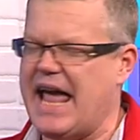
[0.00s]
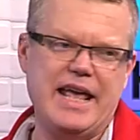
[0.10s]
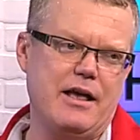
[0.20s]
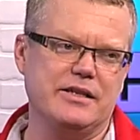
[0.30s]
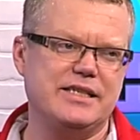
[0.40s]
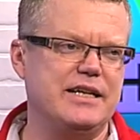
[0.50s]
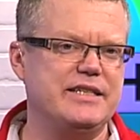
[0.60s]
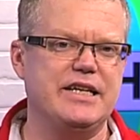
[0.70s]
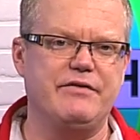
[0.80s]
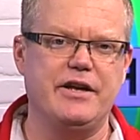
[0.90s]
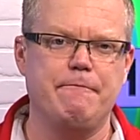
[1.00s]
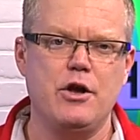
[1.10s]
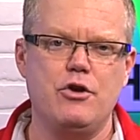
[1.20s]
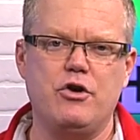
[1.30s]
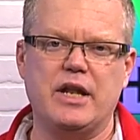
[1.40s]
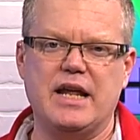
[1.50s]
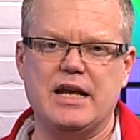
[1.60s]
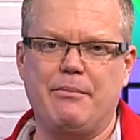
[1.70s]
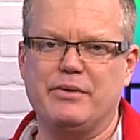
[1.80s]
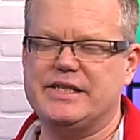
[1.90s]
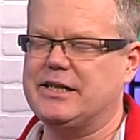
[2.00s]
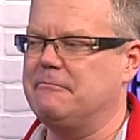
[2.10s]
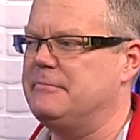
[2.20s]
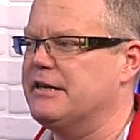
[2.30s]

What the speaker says: any LCD TV, you can end up with some